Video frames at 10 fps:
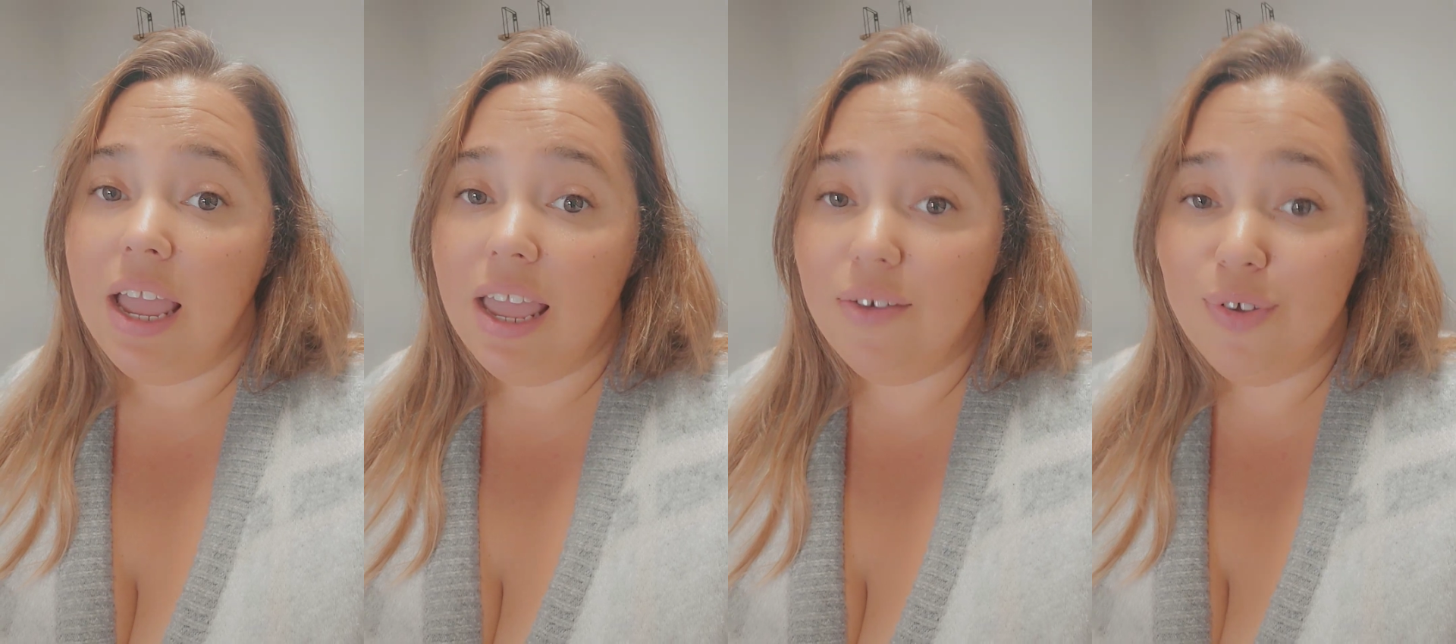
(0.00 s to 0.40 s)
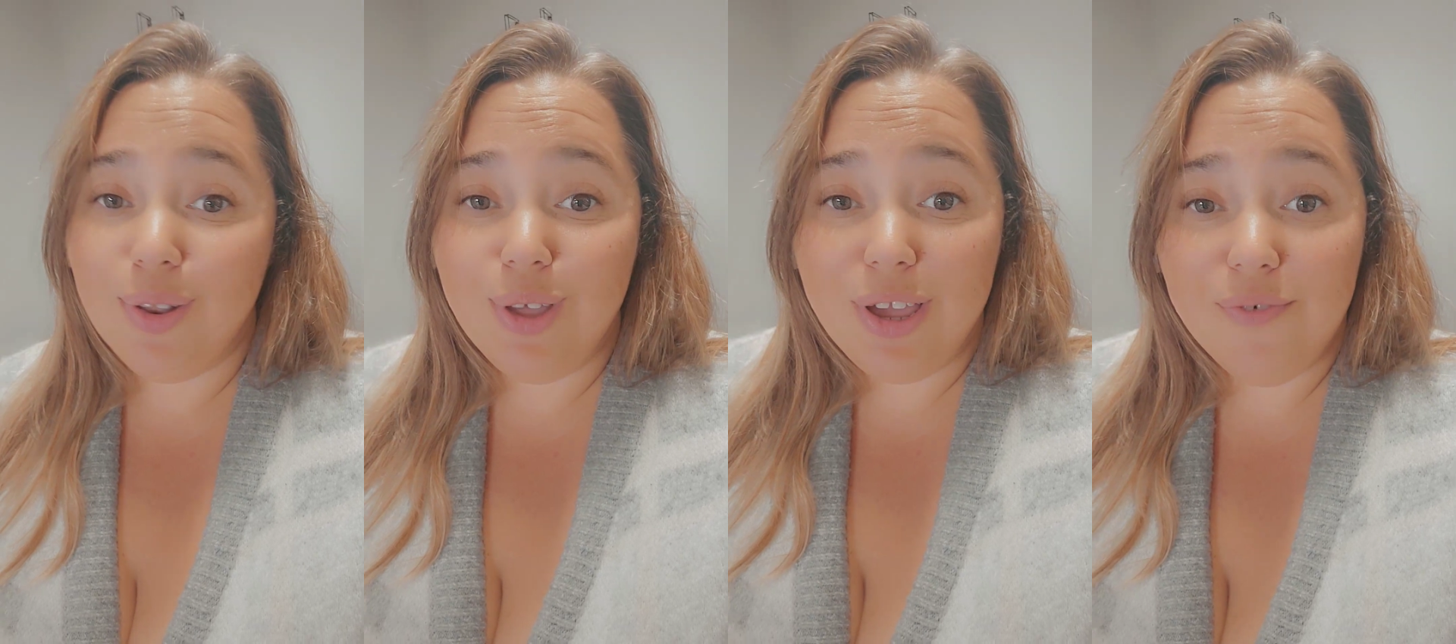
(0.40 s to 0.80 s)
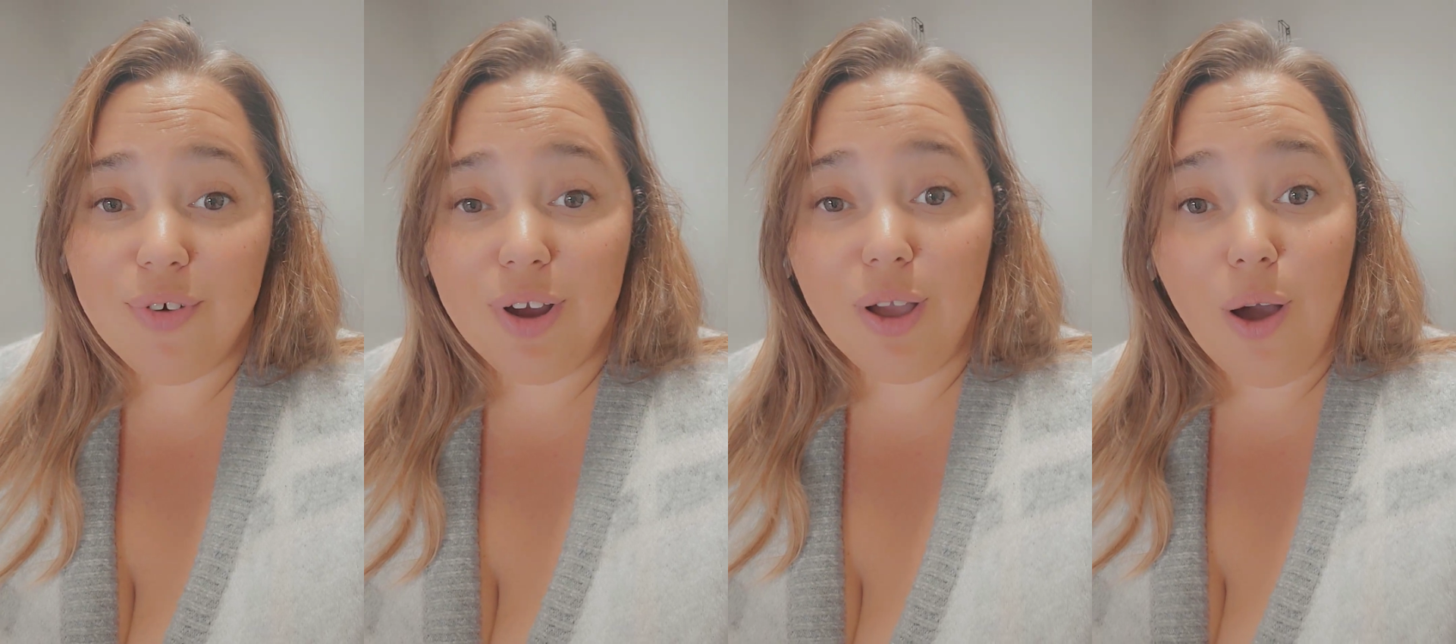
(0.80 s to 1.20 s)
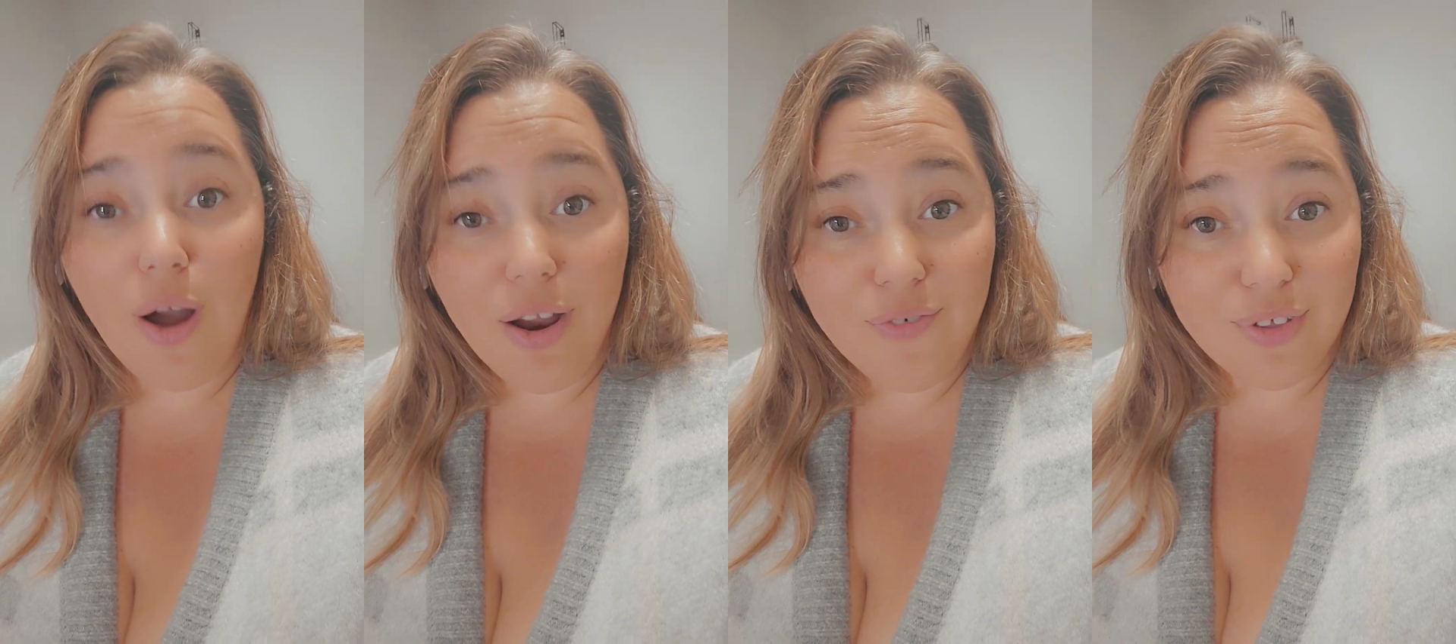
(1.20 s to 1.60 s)
If you're looking for a
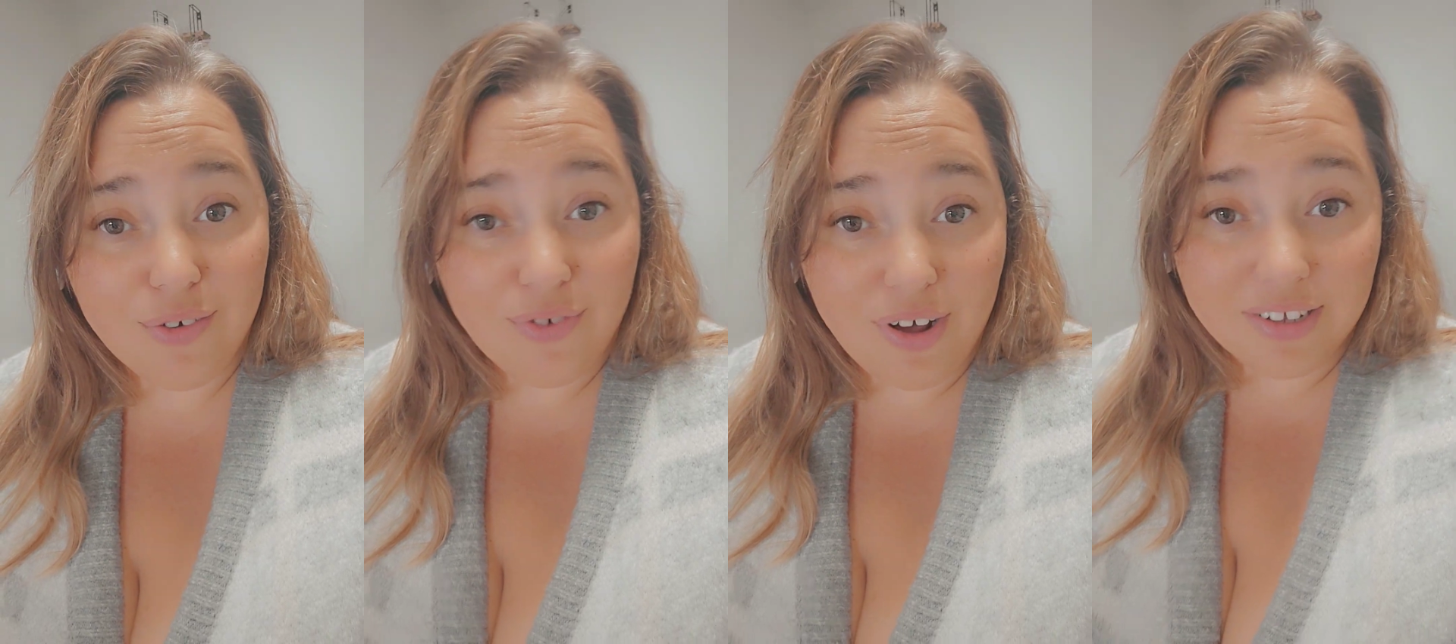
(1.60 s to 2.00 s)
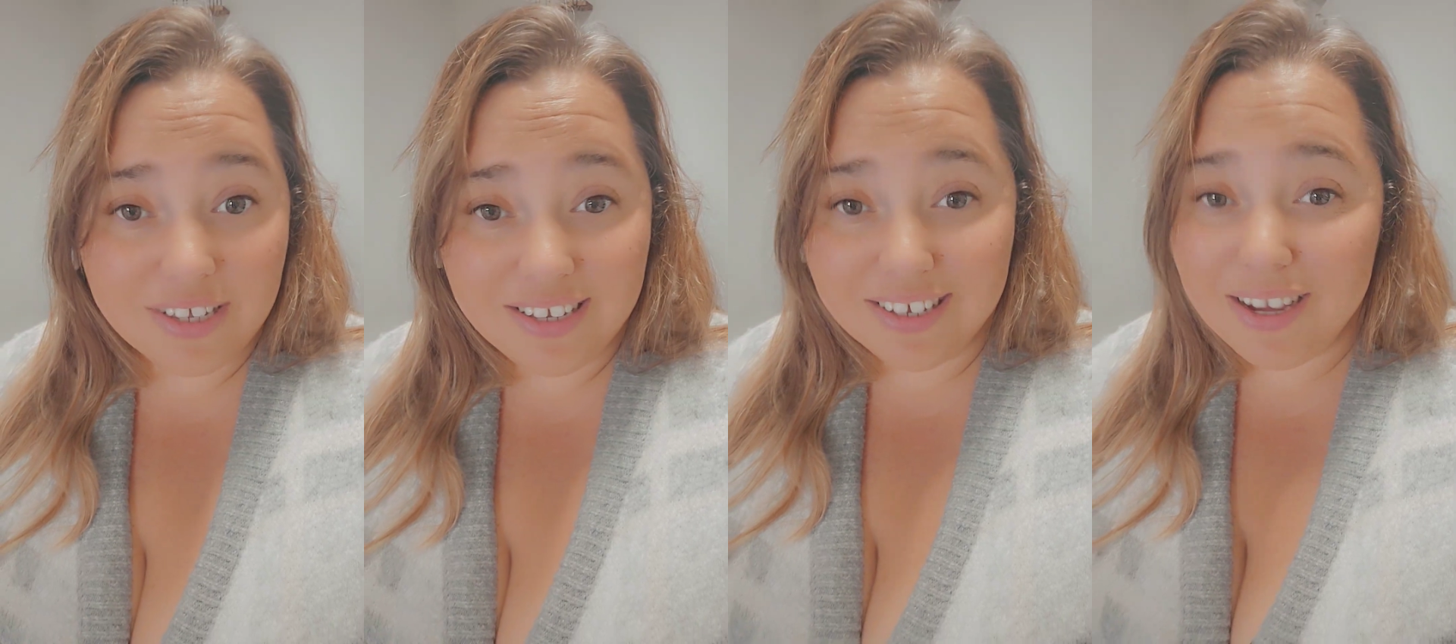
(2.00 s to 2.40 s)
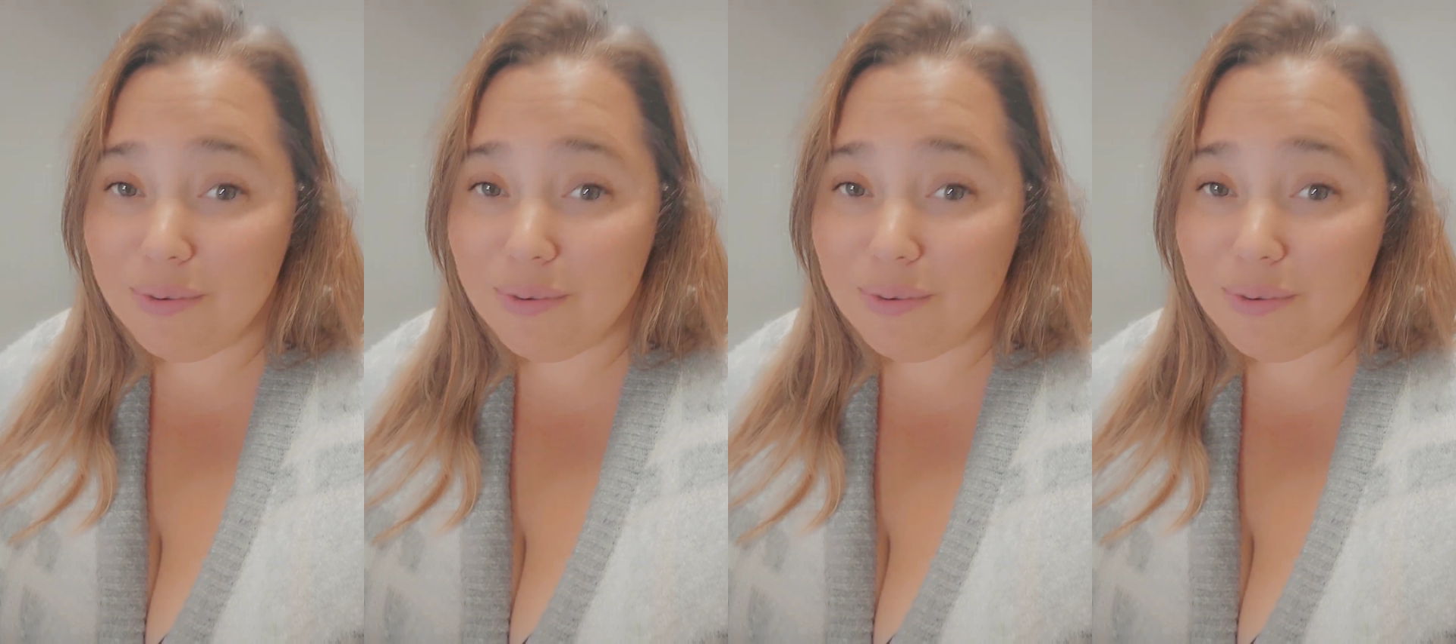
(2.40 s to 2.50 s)
car for the fall season,